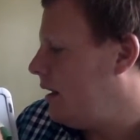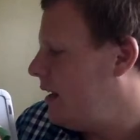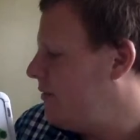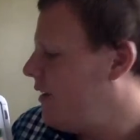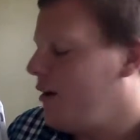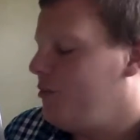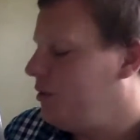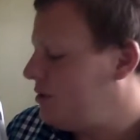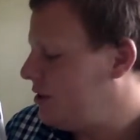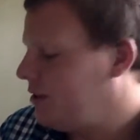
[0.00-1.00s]
and 5
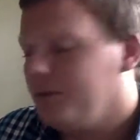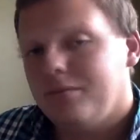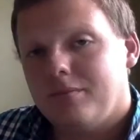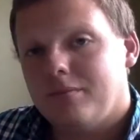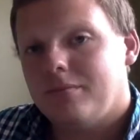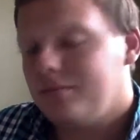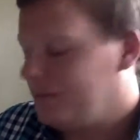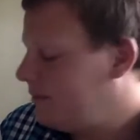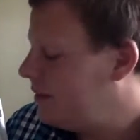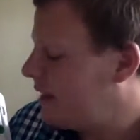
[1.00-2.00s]
plus 2,
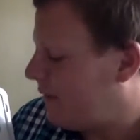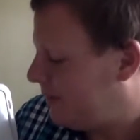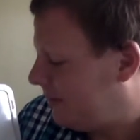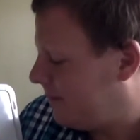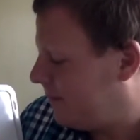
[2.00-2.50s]
7.